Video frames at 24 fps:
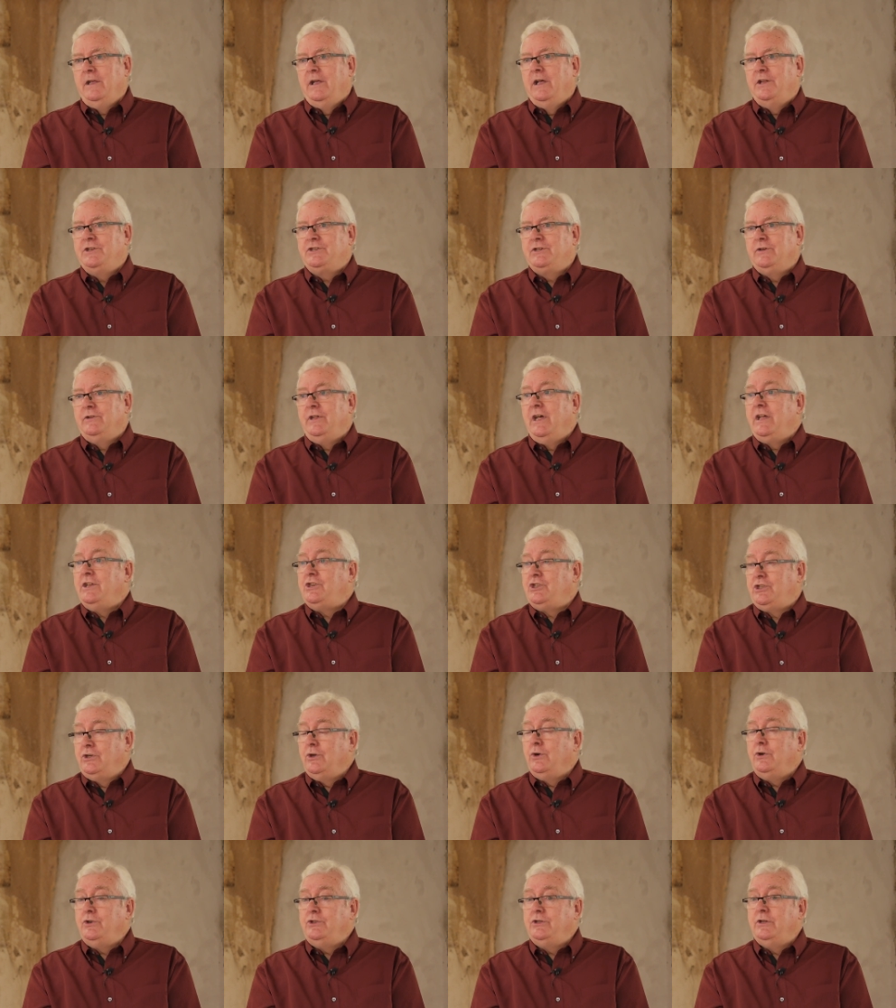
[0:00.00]
And so that
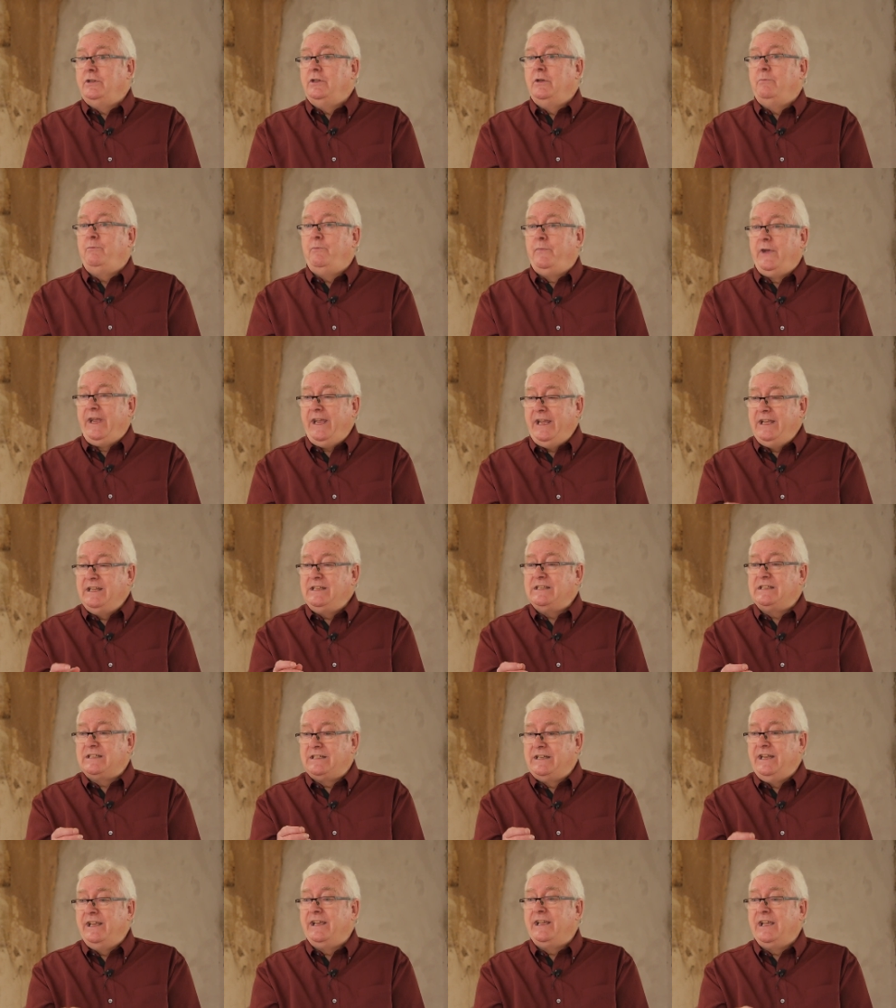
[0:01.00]
shows you the
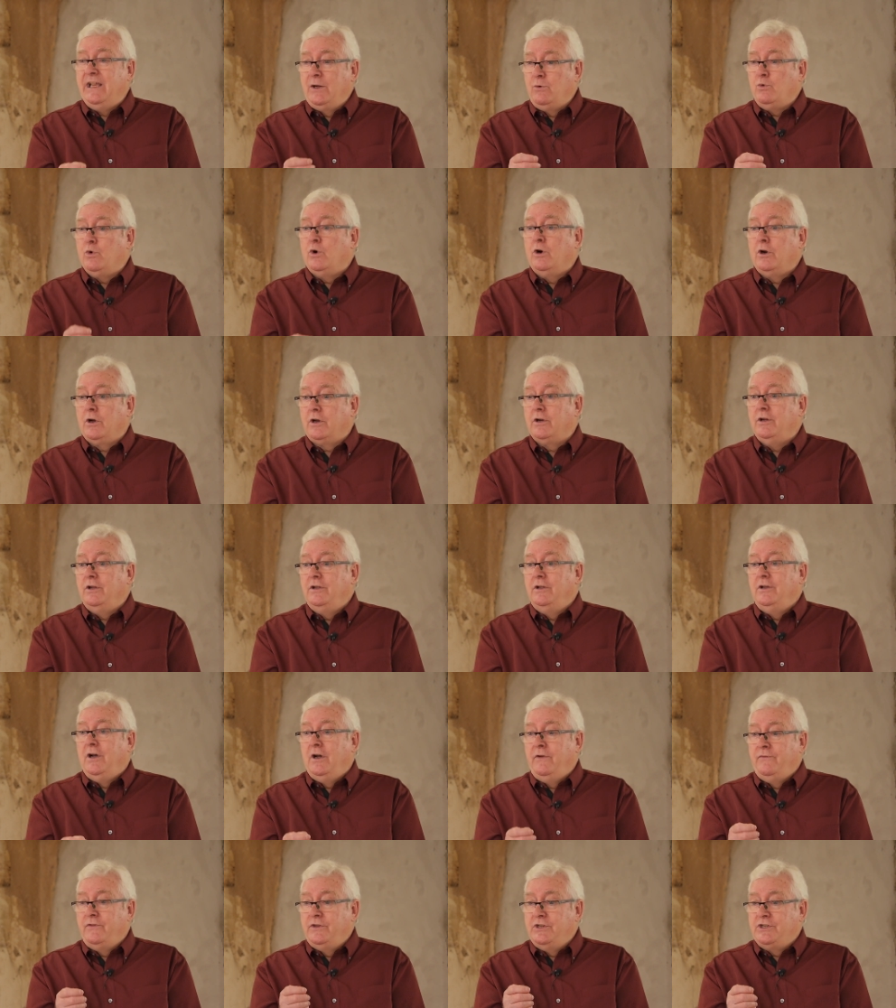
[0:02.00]
painstaking work
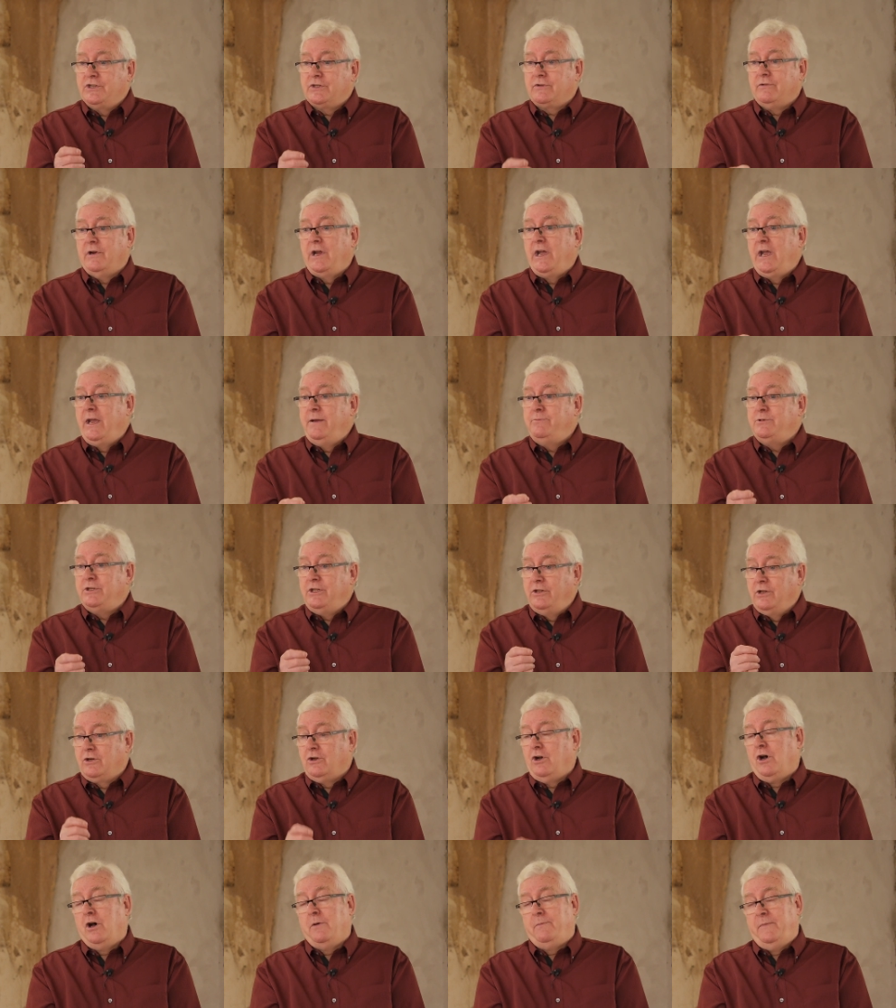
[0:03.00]
of the scribes and the
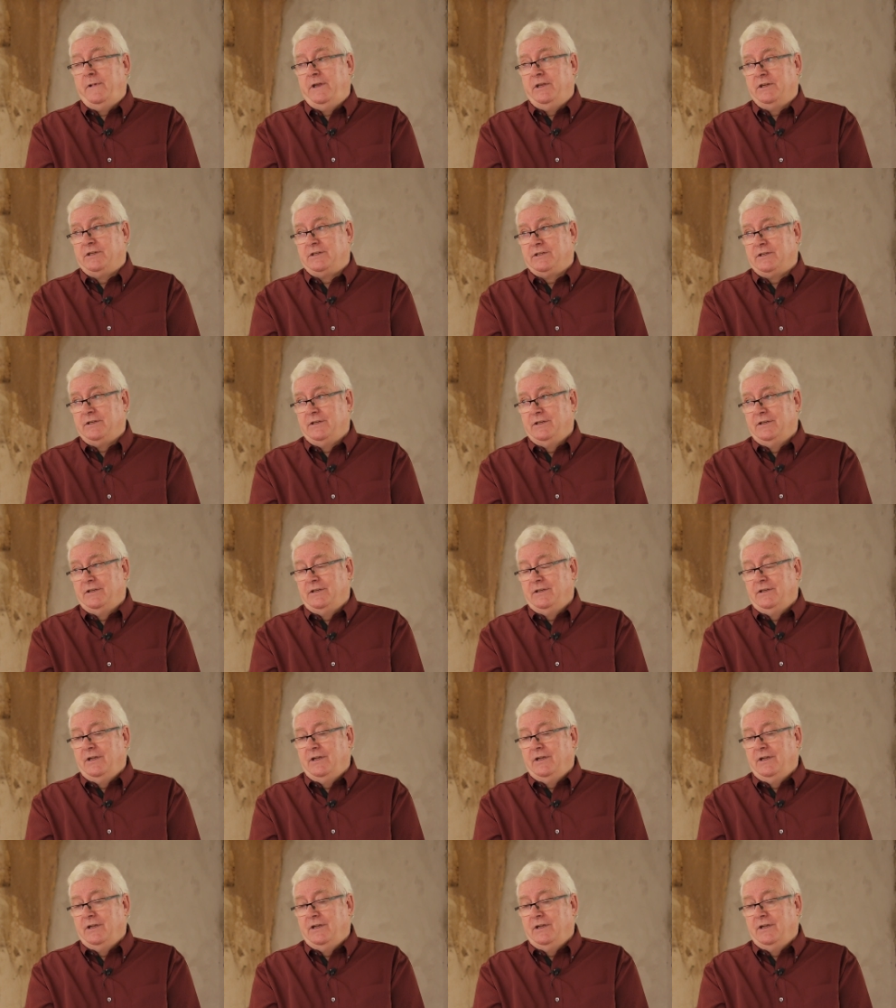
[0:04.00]
copyists.